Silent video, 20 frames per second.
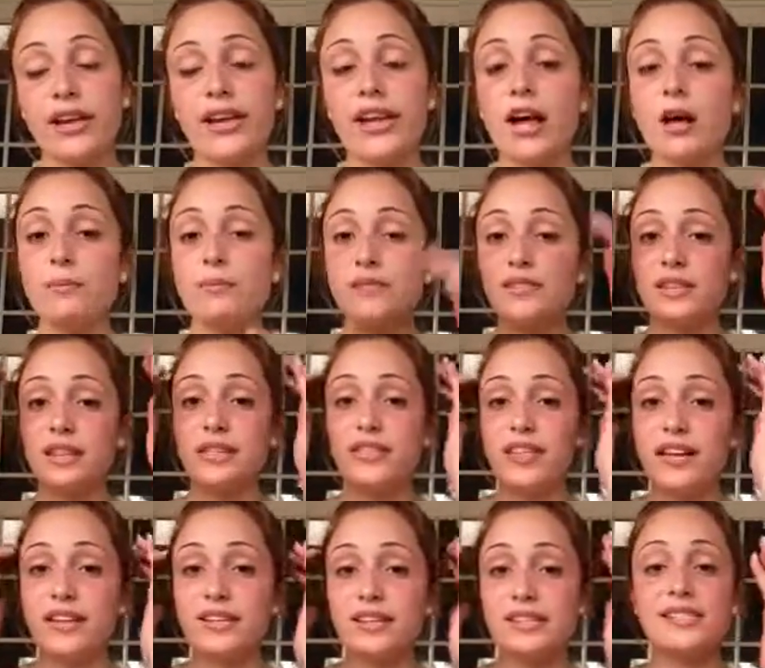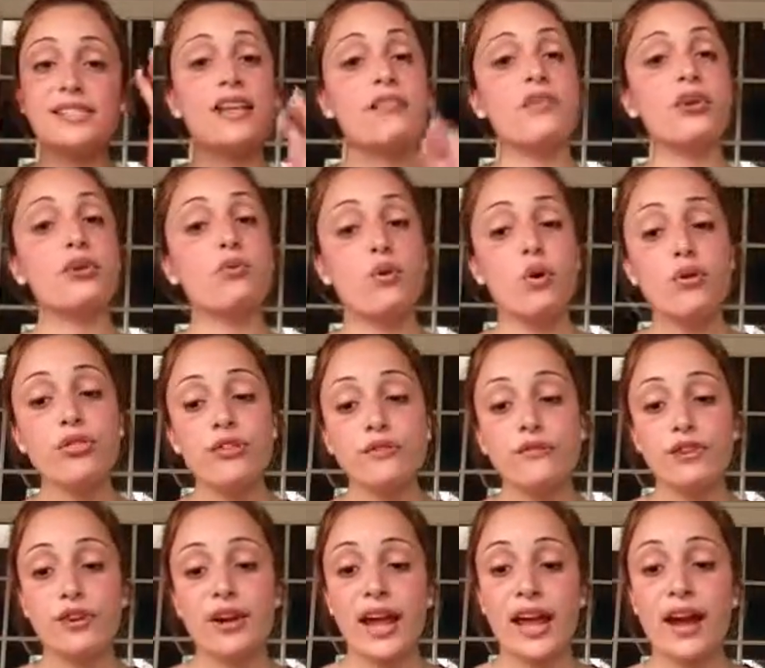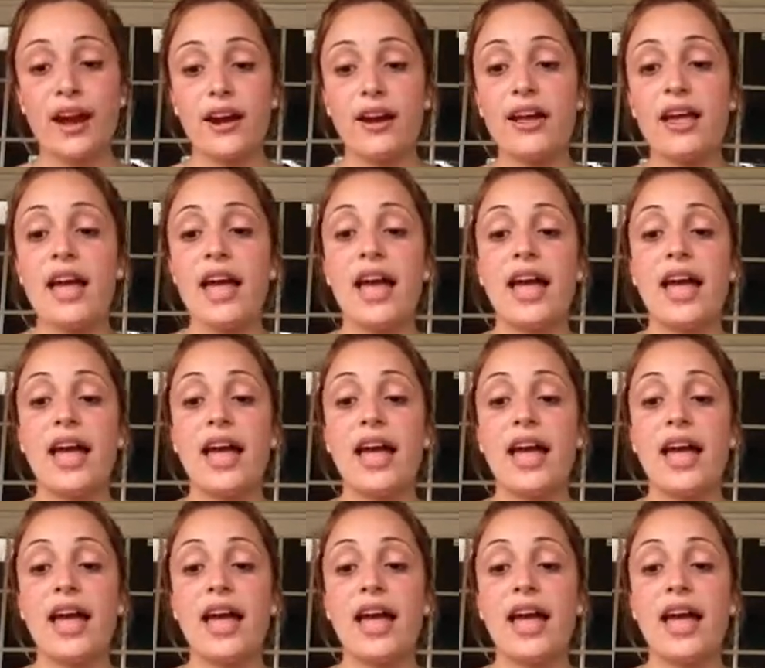It helps the thickness and the growth of your hair